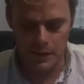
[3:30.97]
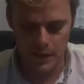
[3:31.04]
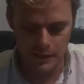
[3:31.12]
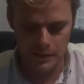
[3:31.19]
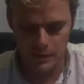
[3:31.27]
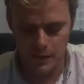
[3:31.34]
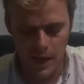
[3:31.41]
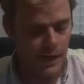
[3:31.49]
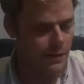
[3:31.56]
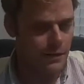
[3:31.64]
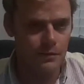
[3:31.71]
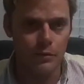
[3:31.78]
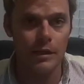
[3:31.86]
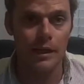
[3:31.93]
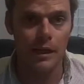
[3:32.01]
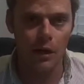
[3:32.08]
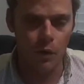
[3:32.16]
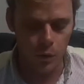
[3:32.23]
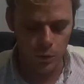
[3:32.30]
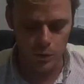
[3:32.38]
That's not really a
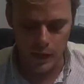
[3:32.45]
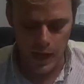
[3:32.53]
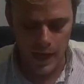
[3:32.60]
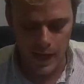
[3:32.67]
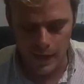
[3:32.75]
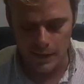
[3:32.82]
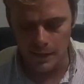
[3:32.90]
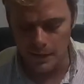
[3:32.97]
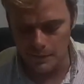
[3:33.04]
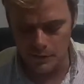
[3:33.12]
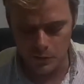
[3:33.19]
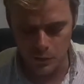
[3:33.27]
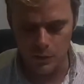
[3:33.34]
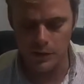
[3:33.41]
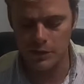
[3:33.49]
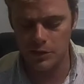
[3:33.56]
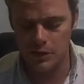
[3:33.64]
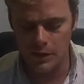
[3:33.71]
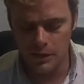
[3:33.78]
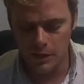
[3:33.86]
whole lot of
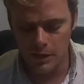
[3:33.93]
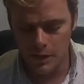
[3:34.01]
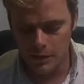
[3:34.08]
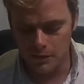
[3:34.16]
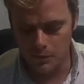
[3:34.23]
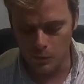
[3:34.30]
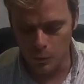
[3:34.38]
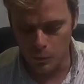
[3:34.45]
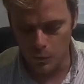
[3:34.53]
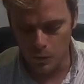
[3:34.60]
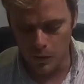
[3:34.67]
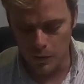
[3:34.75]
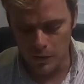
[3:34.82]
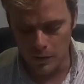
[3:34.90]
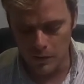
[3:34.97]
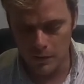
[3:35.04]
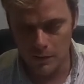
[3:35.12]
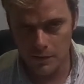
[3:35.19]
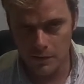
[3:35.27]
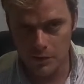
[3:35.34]
storage for
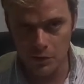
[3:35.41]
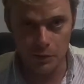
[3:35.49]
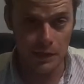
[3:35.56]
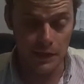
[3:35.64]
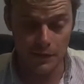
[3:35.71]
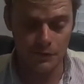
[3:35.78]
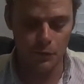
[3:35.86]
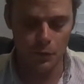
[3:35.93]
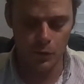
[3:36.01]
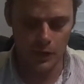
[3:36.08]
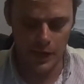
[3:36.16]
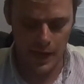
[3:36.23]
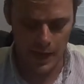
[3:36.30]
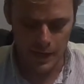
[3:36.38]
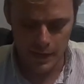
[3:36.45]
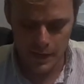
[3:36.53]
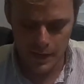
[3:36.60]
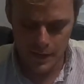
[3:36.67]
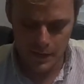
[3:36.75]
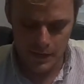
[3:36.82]
shooting in 4K.
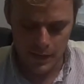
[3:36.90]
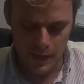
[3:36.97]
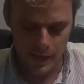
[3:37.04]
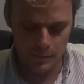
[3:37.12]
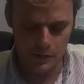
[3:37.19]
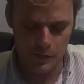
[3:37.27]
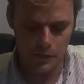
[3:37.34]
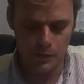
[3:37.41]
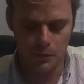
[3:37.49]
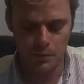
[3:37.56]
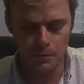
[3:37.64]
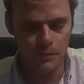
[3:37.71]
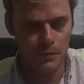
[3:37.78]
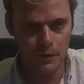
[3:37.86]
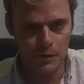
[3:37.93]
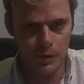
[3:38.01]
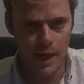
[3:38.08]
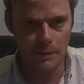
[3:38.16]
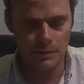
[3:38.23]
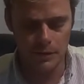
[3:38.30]
So you'll
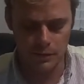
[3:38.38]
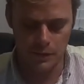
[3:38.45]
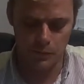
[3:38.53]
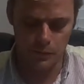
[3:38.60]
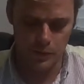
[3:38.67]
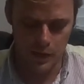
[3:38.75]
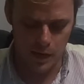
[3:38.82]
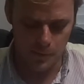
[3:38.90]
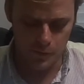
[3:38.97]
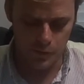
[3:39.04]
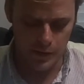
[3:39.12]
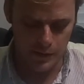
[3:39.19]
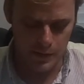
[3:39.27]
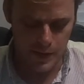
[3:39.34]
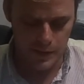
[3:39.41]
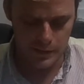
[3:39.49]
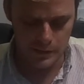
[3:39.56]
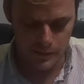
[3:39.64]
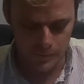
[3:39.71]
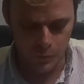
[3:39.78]
absolutely want to upgrade that at
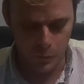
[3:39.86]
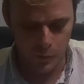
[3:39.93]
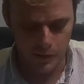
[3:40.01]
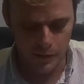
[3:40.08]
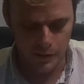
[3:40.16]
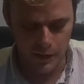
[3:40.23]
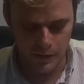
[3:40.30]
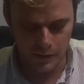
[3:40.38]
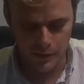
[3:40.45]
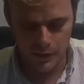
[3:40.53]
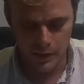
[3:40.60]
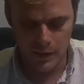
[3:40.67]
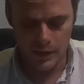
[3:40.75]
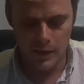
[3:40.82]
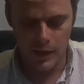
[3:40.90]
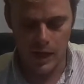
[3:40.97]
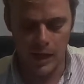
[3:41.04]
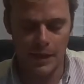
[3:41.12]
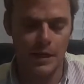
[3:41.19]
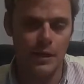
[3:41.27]
some point or another.
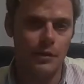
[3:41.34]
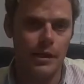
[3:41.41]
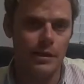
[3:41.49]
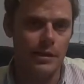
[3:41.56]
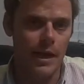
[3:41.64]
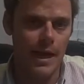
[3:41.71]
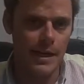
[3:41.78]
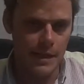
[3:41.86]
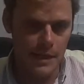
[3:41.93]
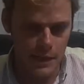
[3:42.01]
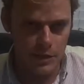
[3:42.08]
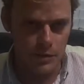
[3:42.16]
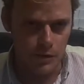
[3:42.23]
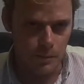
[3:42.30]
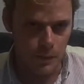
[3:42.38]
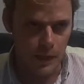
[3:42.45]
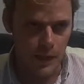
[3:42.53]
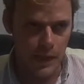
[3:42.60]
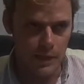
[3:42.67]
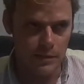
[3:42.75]
Then you get 8 additional
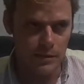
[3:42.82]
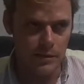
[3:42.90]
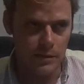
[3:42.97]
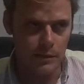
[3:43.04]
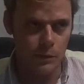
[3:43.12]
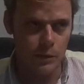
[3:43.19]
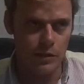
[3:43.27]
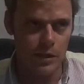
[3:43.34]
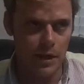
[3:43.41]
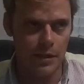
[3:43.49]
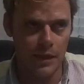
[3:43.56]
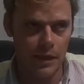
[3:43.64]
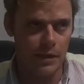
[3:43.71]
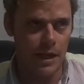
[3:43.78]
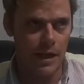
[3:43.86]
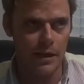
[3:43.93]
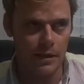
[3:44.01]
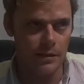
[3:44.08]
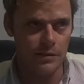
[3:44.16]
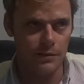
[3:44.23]
blades, which I think that
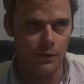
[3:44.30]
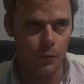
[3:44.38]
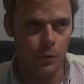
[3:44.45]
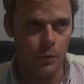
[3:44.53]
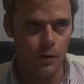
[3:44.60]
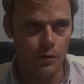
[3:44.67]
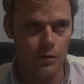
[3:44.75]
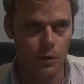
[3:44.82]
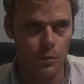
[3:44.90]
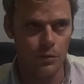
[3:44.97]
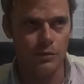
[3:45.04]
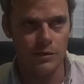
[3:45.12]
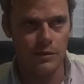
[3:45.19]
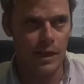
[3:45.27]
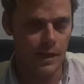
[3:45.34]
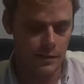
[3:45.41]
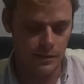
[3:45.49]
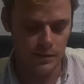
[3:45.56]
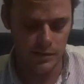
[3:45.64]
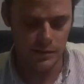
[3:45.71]
is 4 total
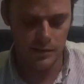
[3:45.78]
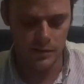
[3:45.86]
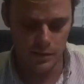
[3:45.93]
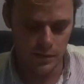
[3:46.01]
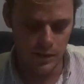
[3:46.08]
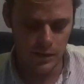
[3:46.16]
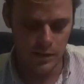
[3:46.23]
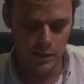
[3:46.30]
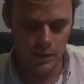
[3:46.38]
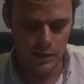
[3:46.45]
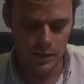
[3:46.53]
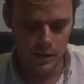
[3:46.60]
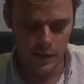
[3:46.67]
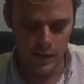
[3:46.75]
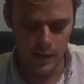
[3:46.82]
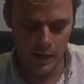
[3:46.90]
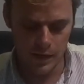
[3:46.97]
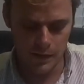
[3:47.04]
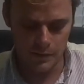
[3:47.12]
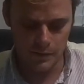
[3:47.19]
sets
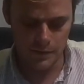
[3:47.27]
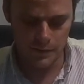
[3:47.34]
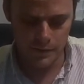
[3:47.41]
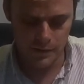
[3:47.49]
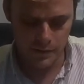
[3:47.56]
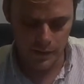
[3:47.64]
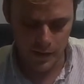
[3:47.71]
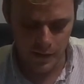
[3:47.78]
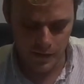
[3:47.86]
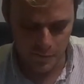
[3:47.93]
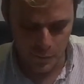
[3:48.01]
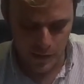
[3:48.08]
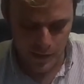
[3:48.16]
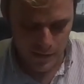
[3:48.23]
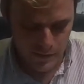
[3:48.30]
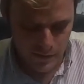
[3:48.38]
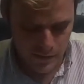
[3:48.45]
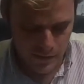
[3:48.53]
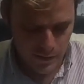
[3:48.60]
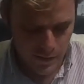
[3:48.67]
of
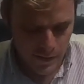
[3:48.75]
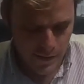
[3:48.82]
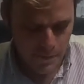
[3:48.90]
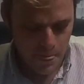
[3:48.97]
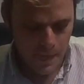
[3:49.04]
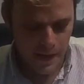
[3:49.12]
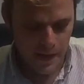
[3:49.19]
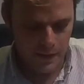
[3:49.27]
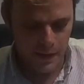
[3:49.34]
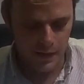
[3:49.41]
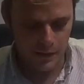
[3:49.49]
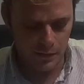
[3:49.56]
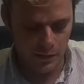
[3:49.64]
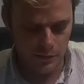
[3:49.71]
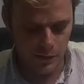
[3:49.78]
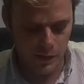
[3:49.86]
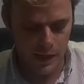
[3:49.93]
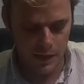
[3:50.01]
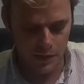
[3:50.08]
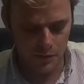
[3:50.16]
blades. And then you also
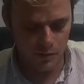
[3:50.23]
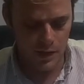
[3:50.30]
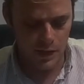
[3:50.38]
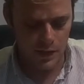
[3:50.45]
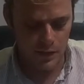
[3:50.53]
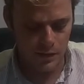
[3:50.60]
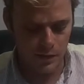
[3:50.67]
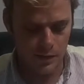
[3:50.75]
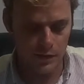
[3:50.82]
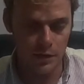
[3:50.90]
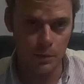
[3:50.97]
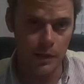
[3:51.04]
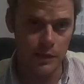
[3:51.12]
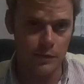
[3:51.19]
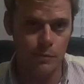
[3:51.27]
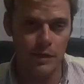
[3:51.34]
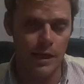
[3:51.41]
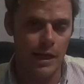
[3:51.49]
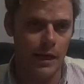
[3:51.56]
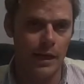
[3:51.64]
get 3
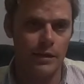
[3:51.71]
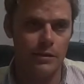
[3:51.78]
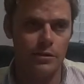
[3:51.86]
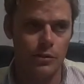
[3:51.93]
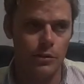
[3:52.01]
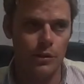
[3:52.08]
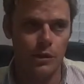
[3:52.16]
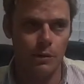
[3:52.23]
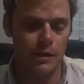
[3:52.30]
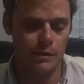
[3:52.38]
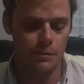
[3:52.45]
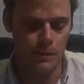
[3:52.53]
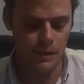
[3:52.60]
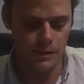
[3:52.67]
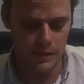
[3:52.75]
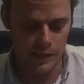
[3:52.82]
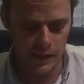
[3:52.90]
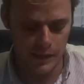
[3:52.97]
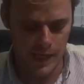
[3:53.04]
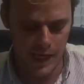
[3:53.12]
USB-A to
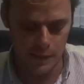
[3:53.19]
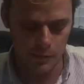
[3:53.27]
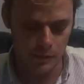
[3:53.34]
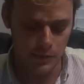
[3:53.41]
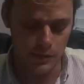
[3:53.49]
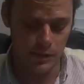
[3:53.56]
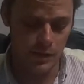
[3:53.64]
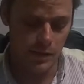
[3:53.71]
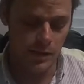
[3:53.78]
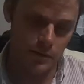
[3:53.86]
USB-C cables.